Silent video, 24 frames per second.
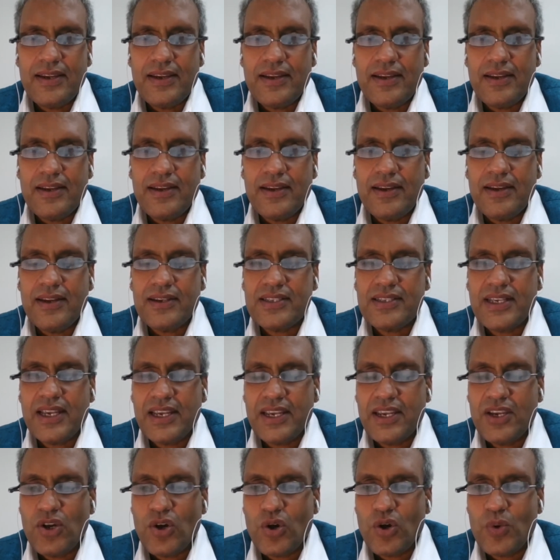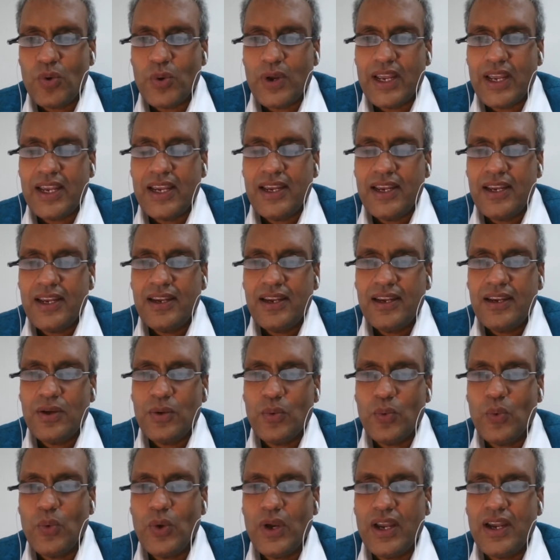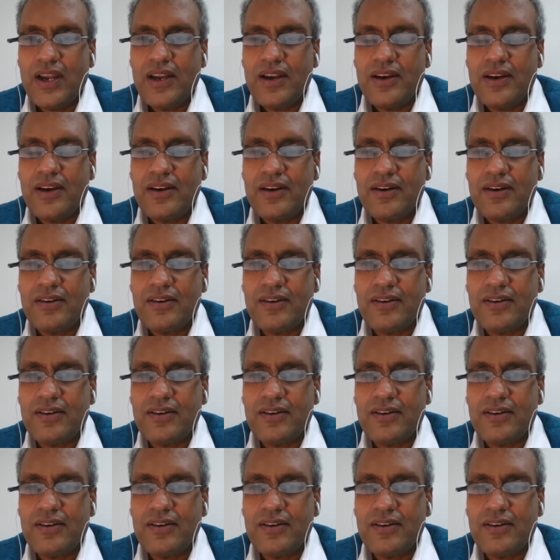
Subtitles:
in a secure way where